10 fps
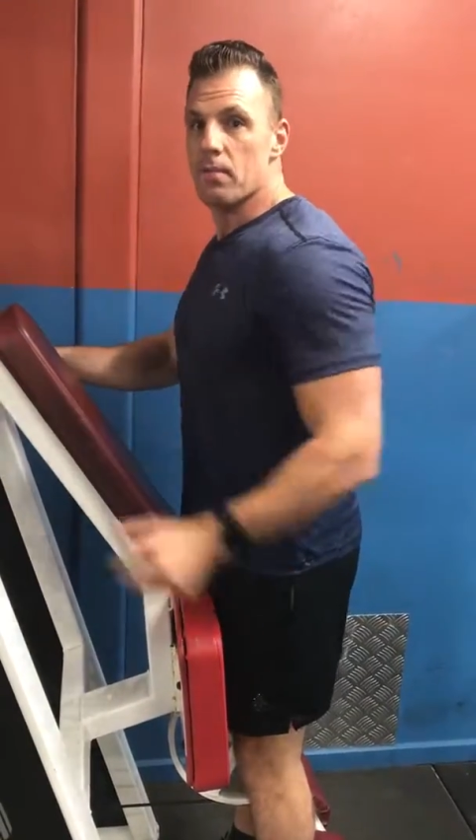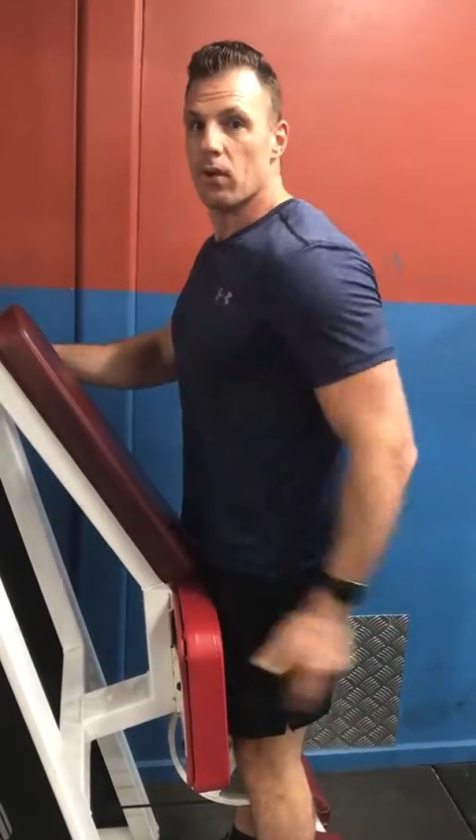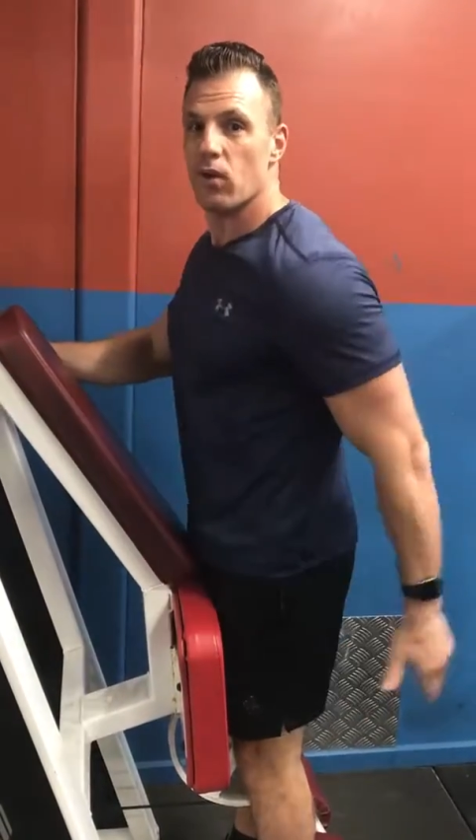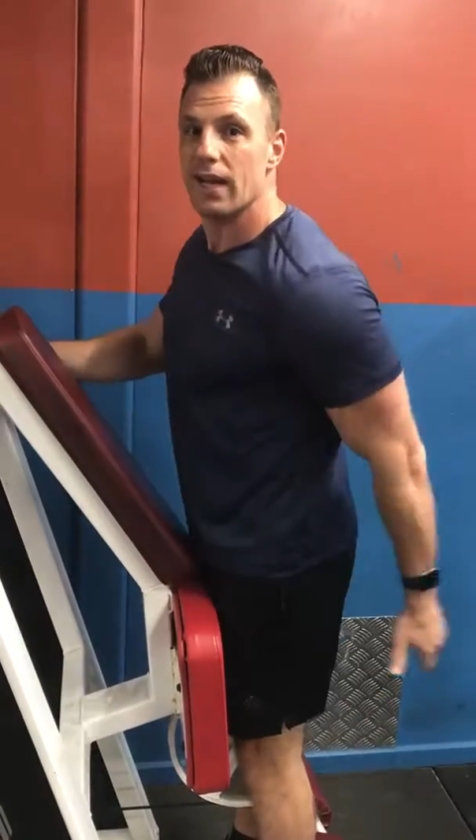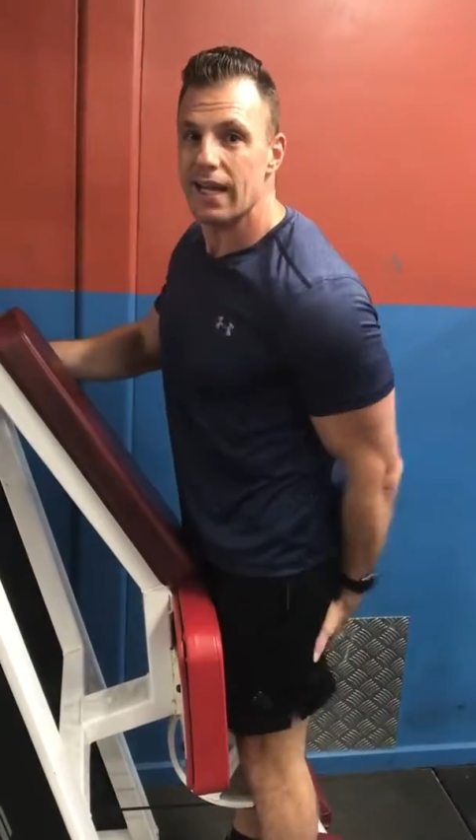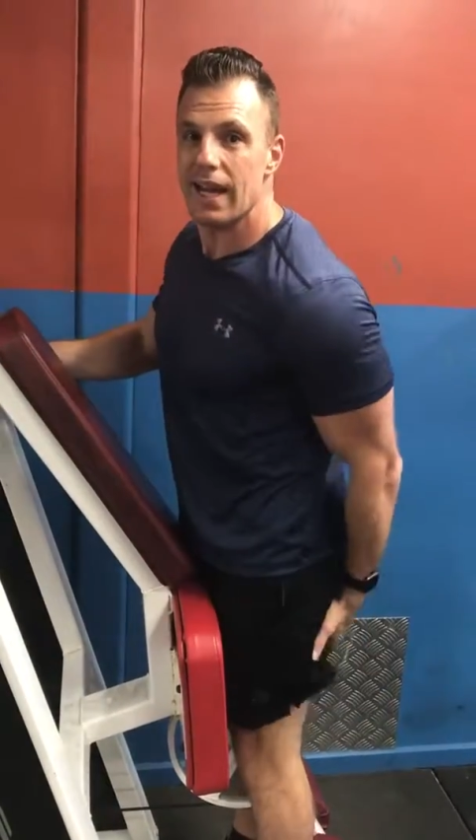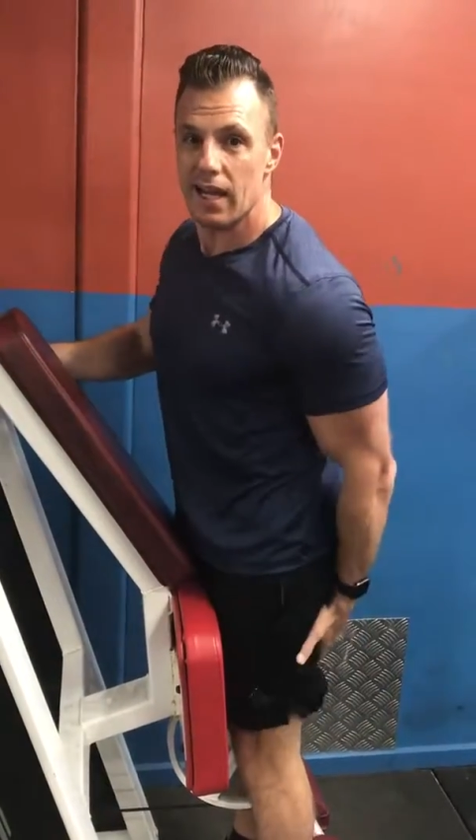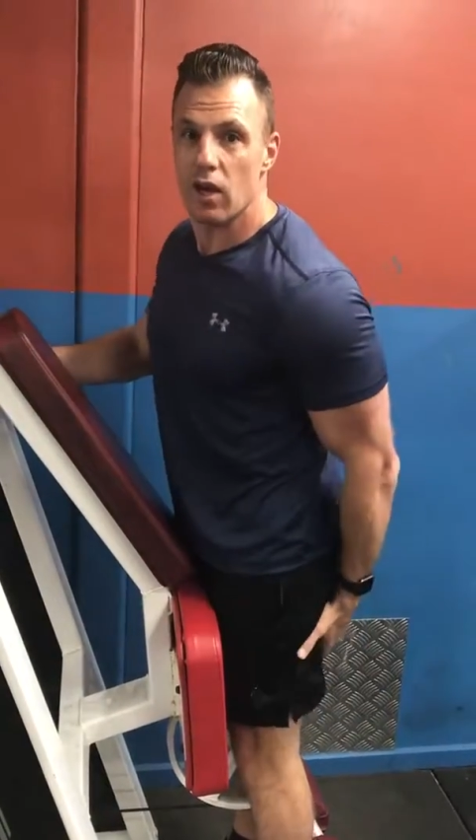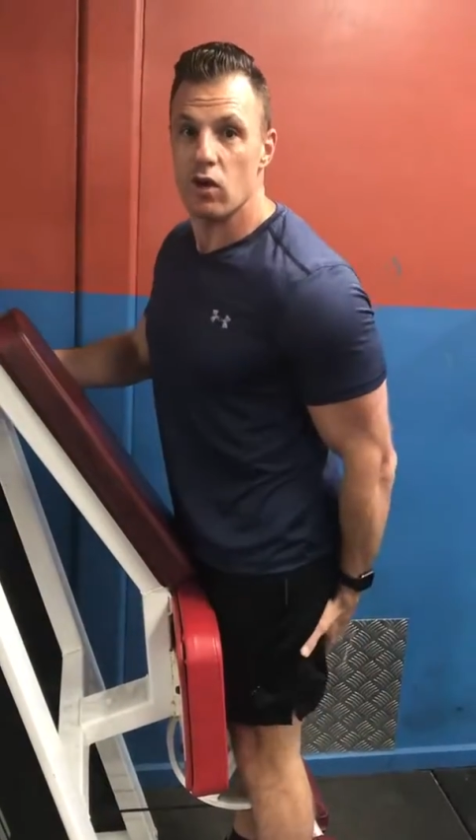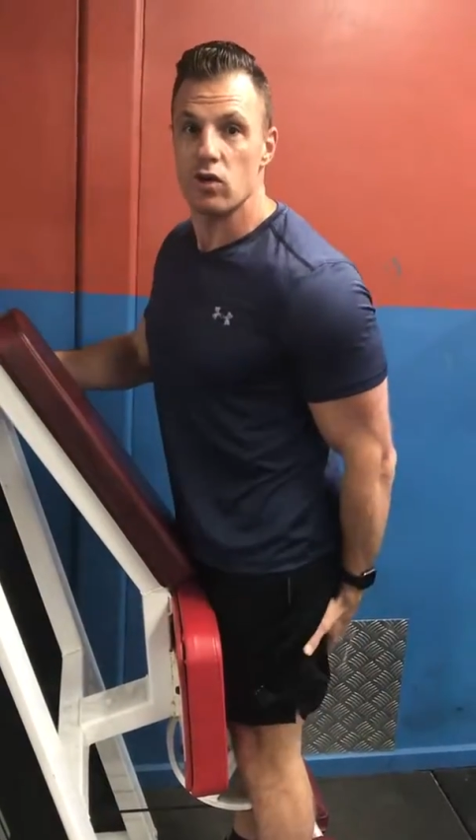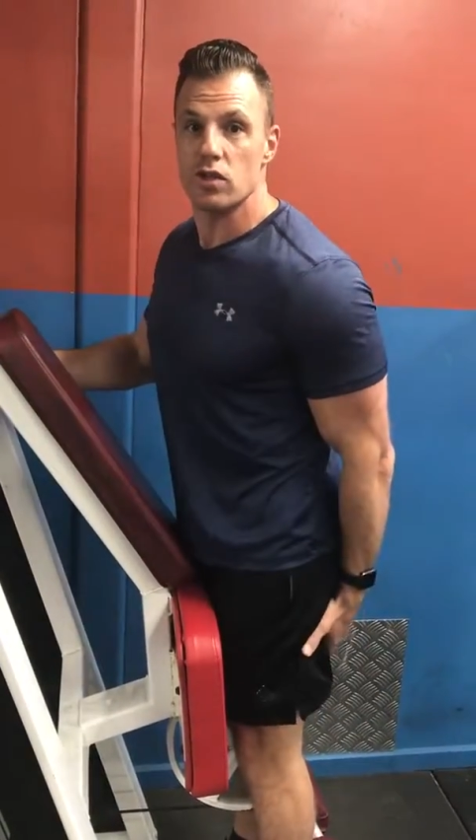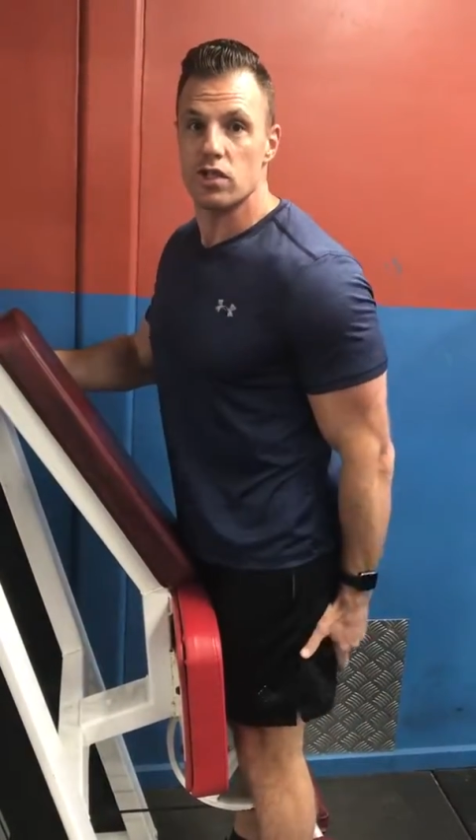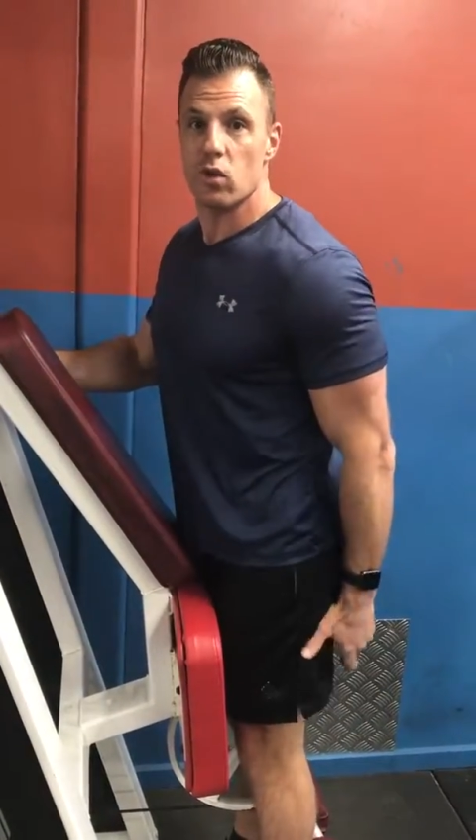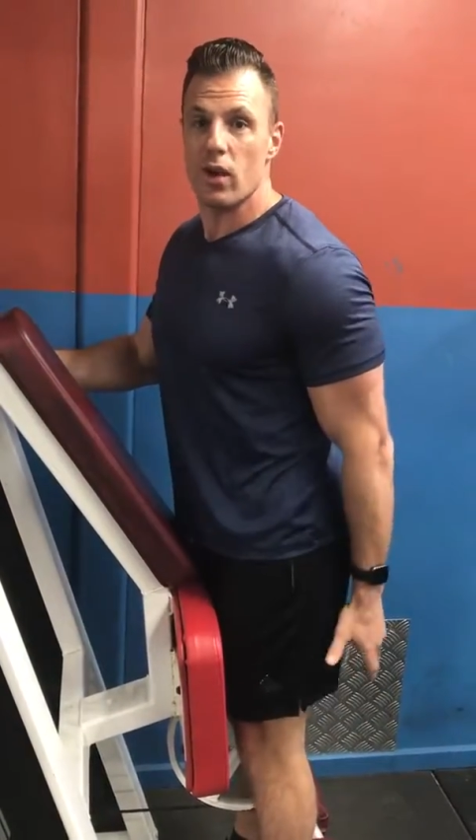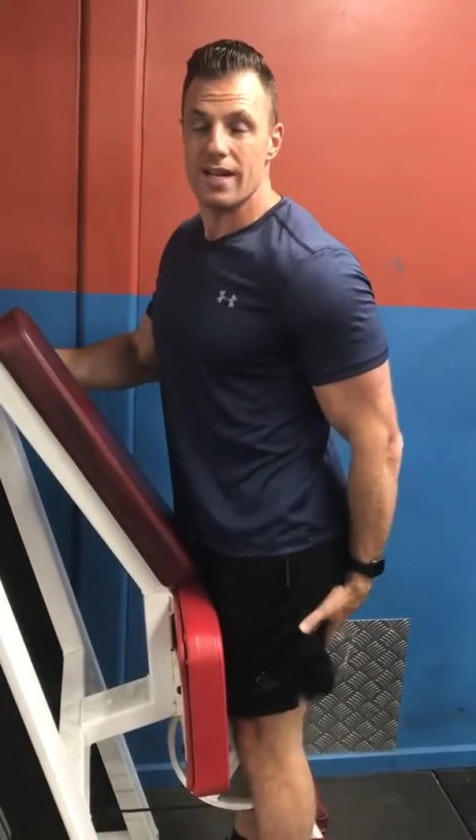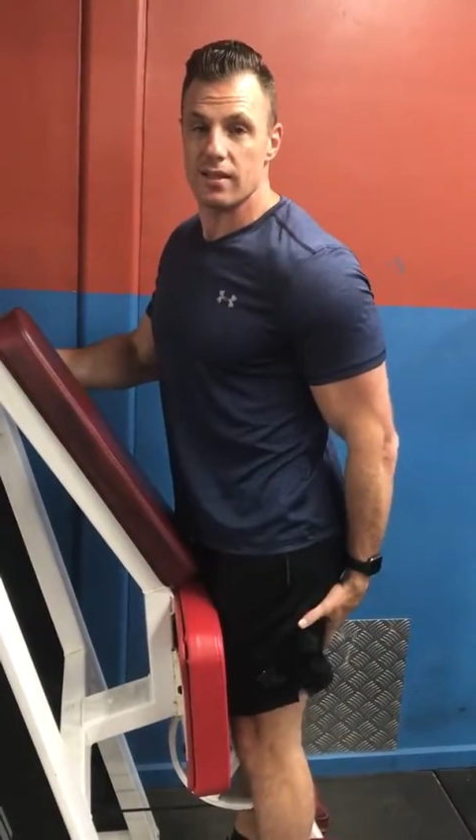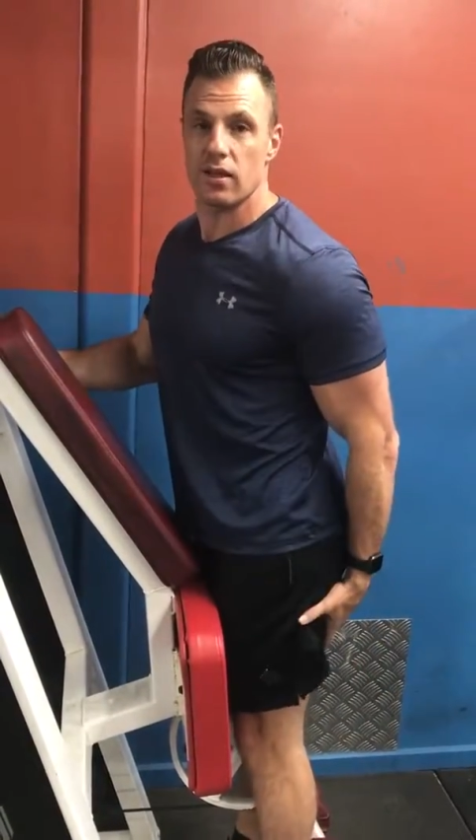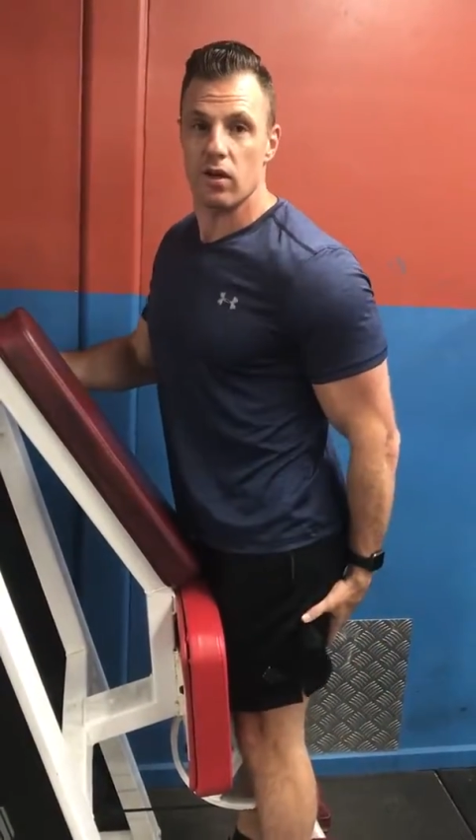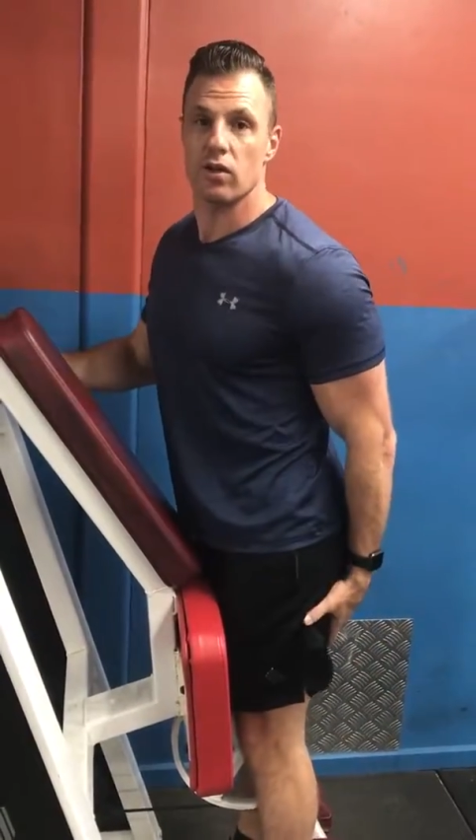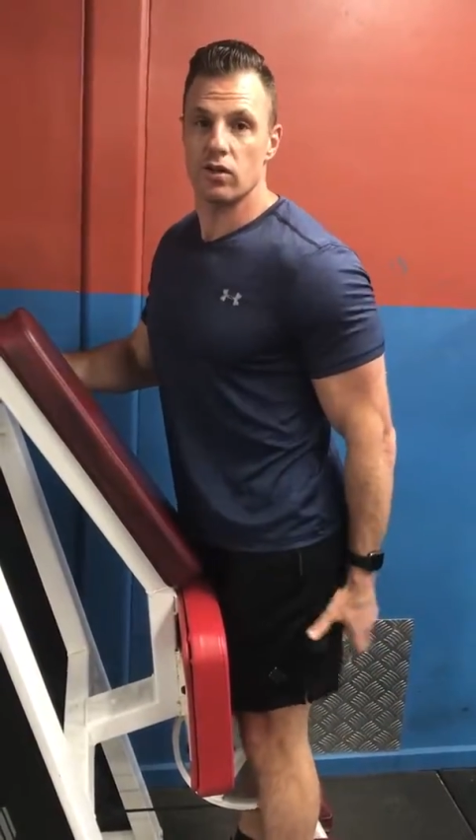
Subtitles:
but really getting a good squeeze and